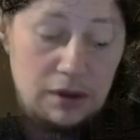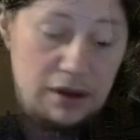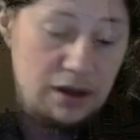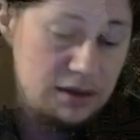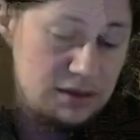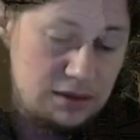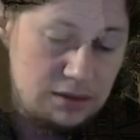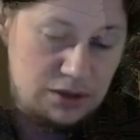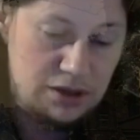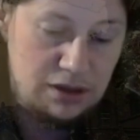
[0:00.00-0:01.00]
It is,
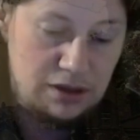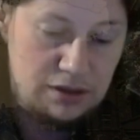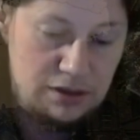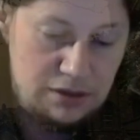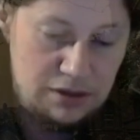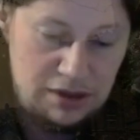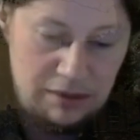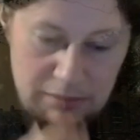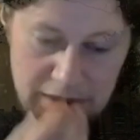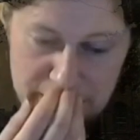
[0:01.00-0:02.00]
she added, to
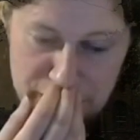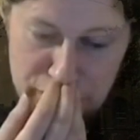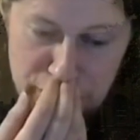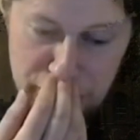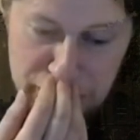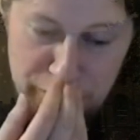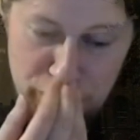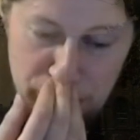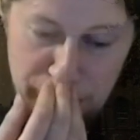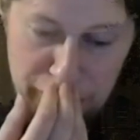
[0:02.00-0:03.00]
seem less the
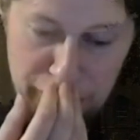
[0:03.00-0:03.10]
typical American